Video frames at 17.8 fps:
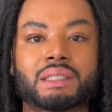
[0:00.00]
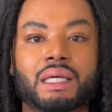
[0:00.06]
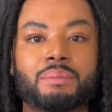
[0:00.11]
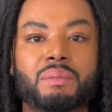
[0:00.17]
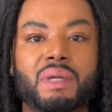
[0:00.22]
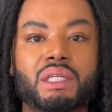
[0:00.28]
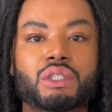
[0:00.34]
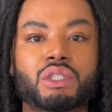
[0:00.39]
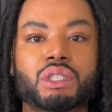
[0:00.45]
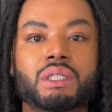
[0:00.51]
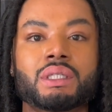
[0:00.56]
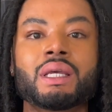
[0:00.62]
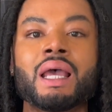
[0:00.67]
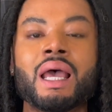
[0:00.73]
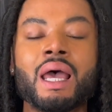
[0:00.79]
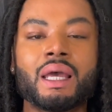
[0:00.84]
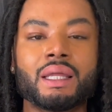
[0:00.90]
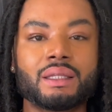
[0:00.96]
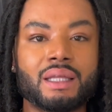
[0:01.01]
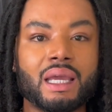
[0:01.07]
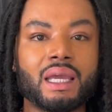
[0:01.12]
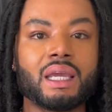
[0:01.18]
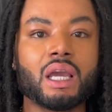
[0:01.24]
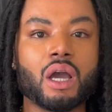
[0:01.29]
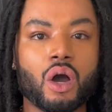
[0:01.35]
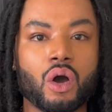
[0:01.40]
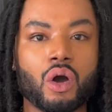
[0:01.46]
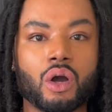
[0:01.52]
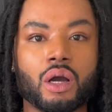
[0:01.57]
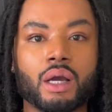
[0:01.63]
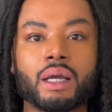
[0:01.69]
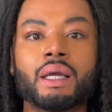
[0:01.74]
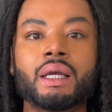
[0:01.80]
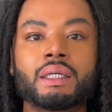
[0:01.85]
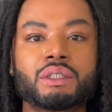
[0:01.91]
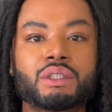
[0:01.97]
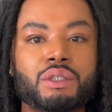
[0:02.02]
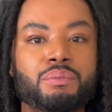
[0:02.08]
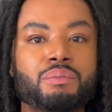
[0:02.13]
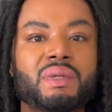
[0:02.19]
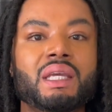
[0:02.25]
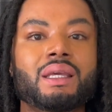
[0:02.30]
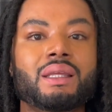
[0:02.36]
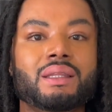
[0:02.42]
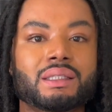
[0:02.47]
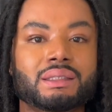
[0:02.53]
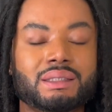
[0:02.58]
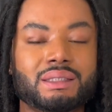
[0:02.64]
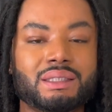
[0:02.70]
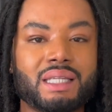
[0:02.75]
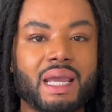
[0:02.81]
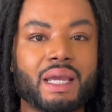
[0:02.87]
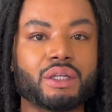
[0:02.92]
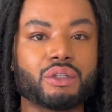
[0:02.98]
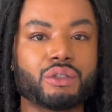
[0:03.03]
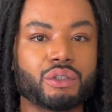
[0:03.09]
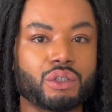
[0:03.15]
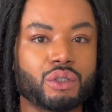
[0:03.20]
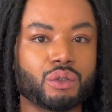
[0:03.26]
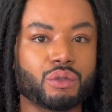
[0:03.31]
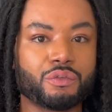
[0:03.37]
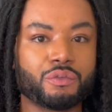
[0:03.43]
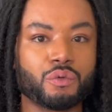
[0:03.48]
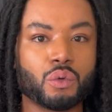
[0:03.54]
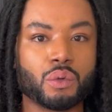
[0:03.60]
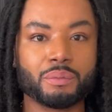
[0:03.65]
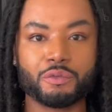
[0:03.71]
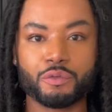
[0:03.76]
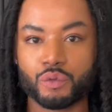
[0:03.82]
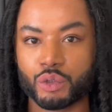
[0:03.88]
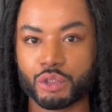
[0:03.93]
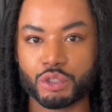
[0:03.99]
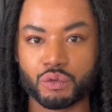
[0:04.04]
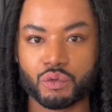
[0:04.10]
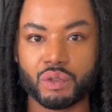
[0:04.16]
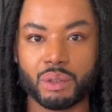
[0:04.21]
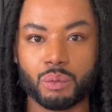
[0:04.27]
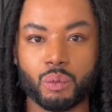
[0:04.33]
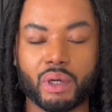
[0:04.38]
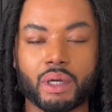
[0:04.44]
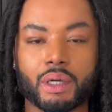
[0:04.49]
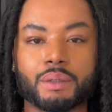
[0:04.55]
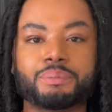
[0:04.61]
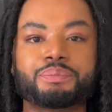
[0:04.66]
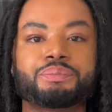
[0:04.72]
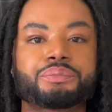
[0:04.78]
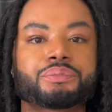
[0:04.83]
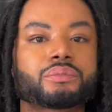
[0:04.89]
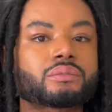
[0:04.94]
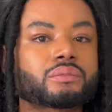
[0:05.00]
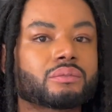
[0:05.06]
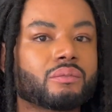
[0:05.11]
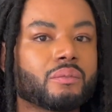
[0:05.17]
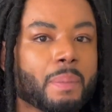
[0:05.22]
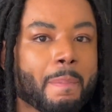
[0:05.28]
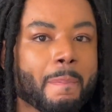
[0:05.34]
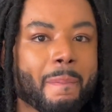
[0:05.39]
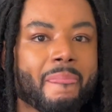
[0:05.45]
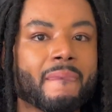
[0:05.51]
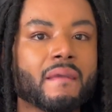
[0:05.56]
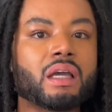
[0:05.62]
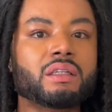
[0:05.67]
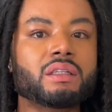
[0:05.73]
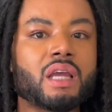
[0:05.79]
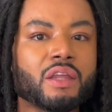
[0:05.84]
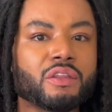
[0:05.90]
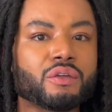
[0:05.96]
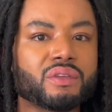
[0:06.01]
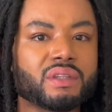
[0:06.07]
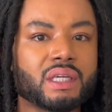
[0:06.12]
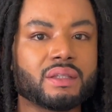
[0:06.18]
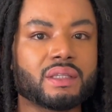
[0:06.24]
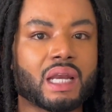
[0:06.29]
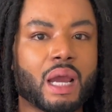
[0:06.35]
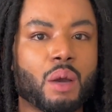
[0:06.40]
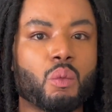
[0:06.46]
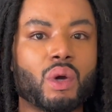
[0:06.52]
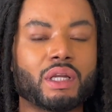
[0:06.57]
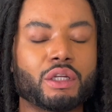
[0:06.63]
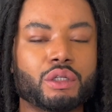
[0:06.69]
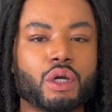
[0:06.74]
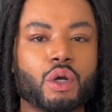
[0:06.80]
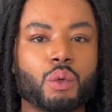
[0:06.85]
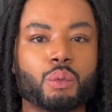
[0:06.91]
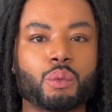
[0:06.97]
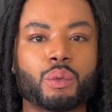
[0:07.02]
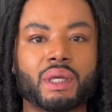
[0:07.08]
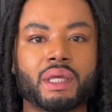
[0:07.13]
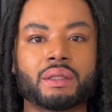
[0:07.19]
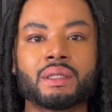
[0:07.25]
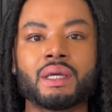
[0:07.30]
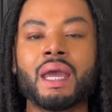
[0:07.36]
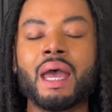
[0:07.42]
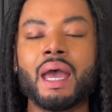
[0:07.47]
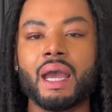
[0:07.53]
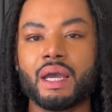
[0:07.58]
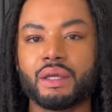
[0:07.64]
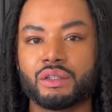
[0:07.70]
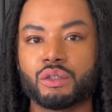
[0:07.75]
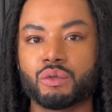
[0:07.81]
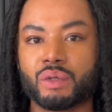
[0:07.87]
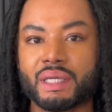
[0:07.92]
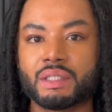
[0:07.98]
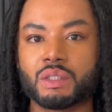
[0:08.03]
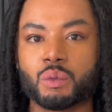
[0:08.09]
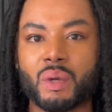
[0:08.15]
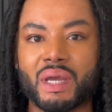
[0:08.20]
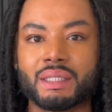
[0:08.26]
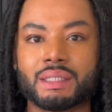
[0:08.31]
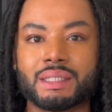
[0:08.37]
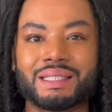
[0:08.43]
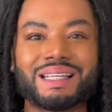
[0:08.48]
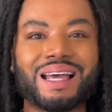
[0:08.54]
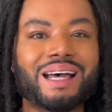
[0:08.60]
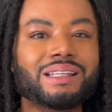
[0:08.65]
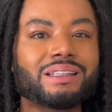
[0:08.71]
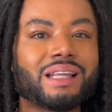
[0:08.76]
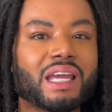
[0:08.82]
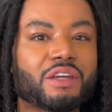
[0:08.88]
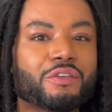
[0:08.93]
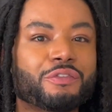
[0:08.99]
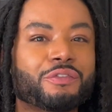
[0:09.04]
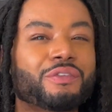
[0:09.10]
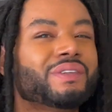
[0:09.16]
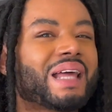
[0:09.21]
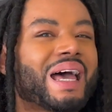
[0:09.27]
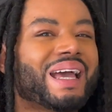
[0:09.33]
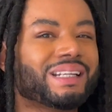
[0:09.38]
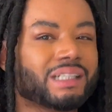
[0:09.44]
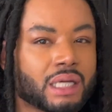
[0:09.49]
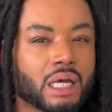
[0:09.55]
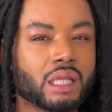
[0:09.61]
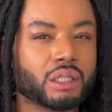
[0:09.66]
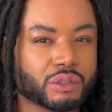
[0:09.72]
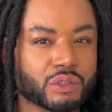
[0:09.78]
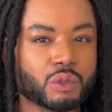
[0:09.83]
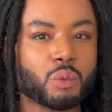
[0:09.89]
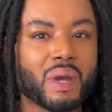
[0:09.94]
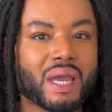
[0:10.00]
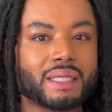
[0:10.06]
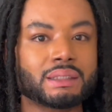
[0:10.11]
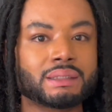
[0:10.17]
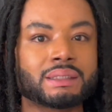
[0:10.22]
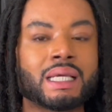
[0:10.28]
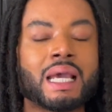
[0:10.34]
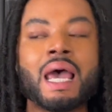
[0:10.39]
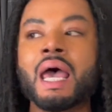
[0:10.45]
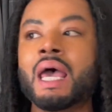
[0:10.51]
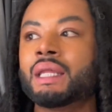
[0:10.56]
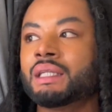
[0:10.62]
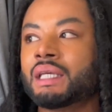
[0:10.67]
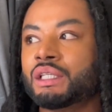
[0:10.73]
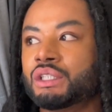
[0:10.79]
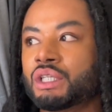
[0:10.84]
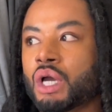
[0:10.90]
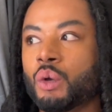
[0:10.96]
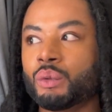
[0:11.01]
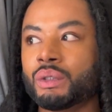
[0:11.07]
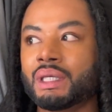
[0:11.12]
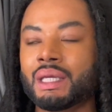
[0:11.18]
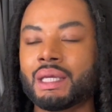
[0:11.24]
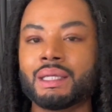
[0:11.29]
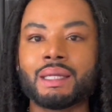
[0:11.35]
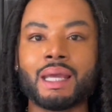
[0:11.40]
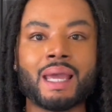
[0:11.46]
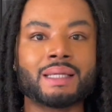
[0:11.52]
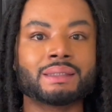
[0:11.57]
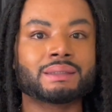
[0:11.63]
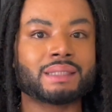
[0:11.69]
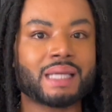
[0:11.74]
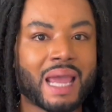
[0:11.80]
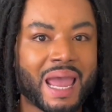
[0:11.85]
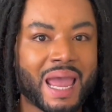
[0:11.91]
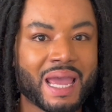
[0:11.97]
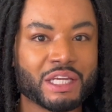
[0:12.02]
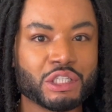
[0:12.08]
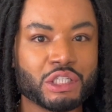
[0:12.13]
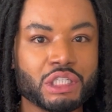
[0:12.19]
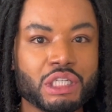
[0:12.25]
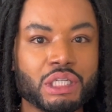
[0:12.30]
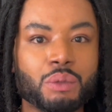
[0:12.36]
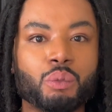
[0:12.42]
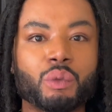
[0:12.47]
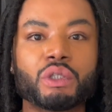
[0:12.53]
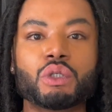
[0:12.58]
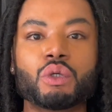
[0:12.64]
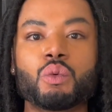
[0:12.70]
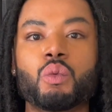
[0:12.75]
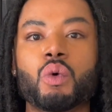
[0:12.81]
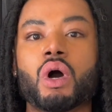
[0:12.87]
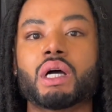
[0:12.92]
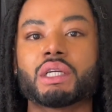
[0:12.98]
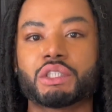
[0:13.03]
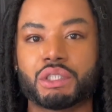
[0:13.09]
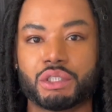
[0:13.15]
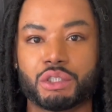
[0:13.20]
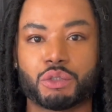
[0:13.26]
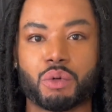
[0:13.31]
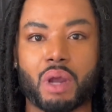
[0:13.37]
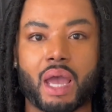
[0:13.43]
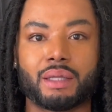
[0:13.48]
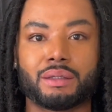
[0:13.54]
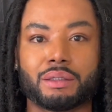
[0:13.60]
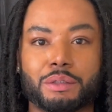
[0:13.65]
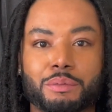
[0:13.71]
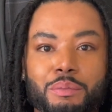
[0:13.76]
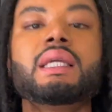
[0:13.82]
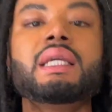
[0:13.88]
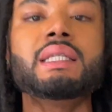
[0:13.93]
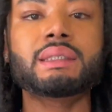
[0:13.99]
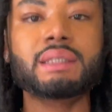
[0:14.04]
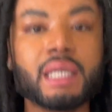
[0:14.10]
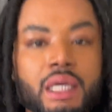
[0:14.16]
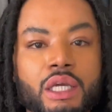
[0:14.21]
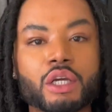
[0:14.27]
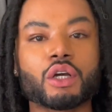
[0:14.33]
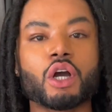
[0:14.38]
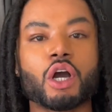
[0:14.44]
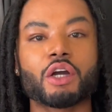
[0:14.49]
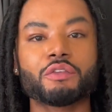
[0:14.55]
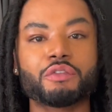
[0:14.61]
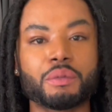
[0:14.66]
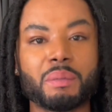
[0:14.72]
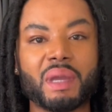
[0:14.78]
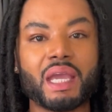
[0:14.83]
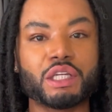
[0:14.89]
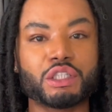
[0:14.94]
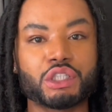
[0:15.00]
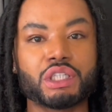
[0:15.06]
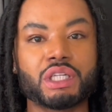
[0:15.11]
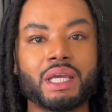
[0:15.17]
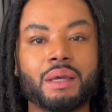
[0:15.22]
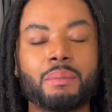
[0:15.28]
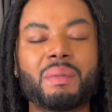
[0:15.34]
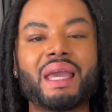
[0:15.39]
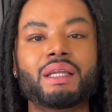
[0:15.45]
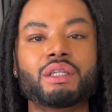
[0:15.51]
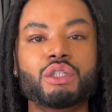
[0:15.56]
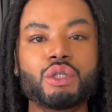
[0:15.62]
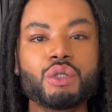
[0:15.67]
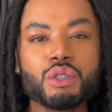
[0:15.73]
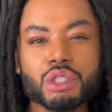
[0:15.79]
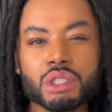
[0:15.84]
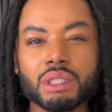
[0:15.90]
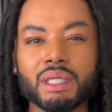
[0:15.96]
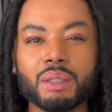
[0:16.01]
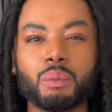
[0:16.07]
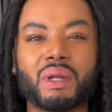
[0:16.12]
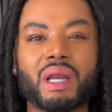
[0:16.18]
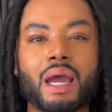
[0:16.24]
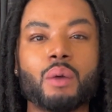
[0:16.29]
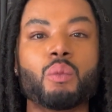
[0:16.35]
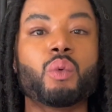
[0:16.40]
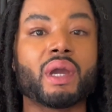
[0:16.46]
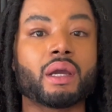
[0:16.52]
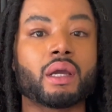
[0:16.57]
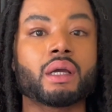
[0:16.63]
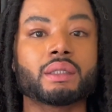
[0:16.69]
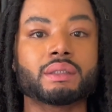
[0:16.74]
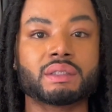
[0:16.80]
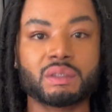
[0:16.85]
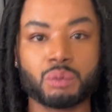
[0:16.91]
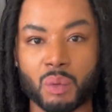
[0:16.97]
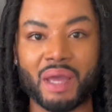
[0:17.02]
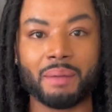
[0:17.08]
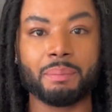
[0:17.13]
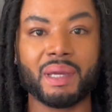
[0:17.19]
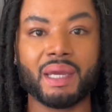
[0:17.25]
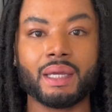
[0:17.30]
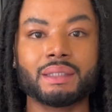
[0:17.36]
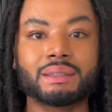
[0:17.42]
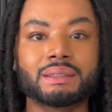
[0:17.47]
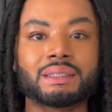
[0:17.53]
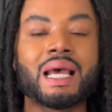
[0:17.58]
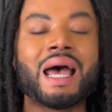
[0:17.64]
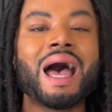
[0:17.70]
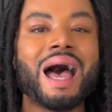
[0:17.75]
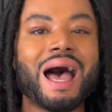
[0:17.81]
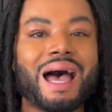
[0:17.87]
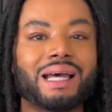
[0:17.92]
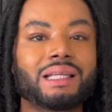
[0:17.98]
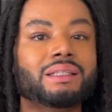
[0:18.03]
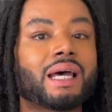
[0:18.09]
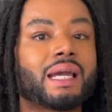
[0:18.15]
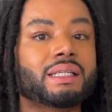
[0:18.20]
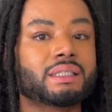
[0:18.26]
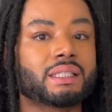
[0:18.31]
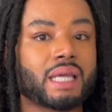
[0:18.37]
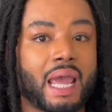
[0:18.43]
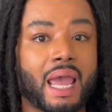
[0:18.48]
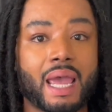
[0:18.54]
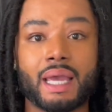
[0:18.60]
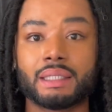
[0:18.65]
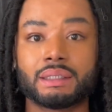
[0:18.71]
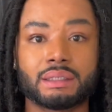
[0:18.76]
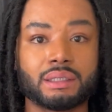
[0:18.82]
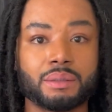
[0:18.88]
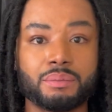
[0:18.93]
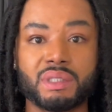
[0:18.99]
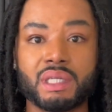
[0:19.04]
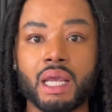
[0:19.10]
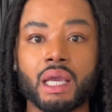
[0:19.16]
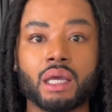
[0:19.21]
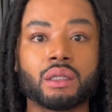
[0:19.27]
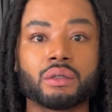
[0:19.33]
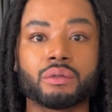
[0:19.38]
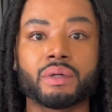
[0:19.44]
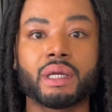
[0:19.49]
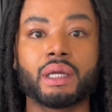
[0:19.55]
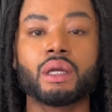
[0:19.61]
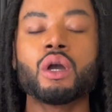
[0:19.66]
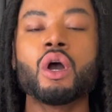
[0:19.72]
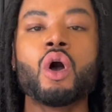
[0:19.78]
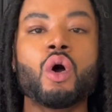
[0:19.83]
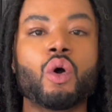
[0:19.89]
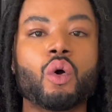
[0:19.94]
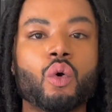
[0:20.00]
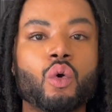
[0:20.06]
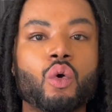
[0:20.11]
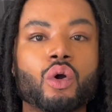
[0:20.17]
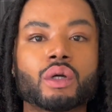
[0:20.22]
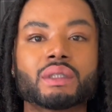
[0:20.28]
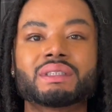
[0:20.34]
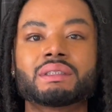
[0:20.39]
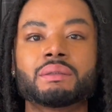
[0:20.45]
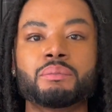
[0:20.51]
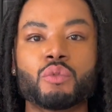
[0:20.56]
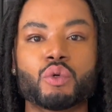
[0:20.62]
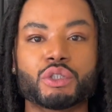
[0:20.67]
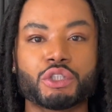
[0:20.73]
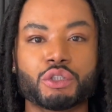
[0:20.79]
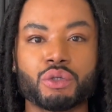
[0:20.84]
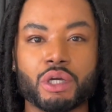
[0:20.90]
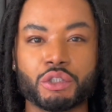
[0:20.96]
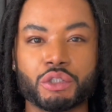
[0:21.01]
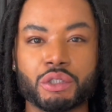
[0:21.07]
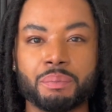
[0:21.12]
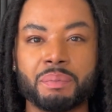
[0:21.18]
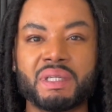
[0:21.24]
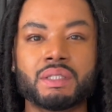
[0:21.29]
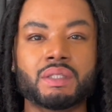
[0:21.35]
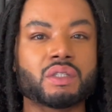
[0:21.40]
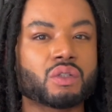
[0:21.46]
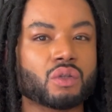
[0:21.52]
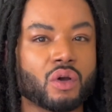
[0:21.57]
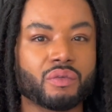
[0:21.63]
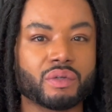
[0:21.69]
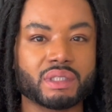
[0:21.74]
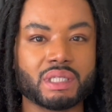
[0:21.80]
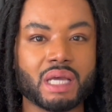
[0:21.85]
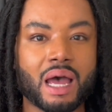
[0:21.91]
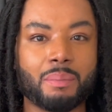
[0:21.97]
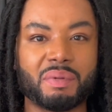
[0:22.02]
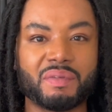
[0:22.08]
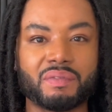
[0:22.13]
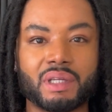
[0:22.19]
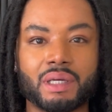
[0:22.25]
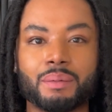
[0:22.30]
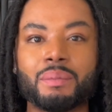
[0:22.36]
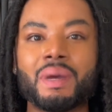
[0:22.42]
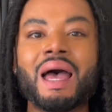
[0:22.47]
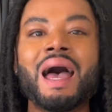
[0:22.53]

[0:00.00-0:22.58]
I mentioned, they are, to me, the standard uniform for streetwear. Another thing that I want to note with heather gray sweats is unlike flat color sweats, they don't get as ashy when you wash and dry them. These here are from H&M, and usually when I wear sweatpants, I like to add some tailoring or some more structured pieces over top of them.